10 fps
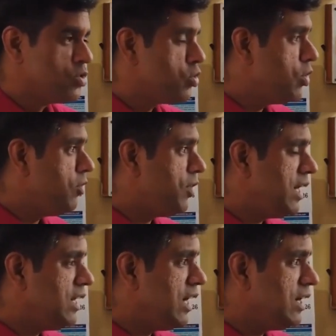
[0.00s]
So you will
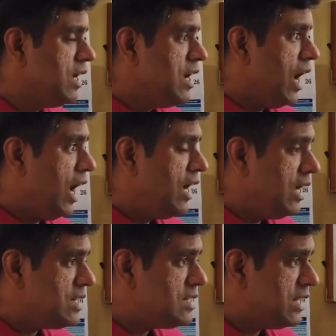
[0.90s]
find that
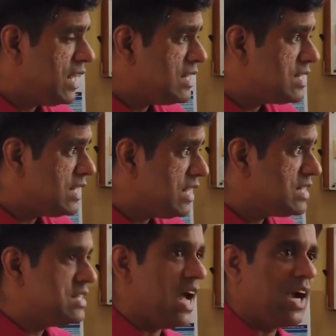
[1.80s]
unless the
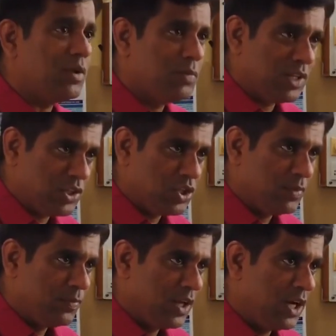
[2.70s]
density is that
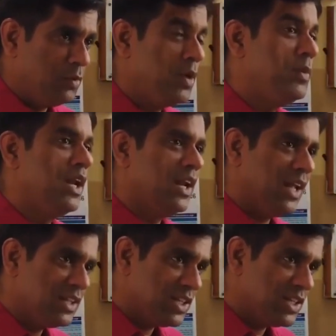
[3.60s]
much, it may be in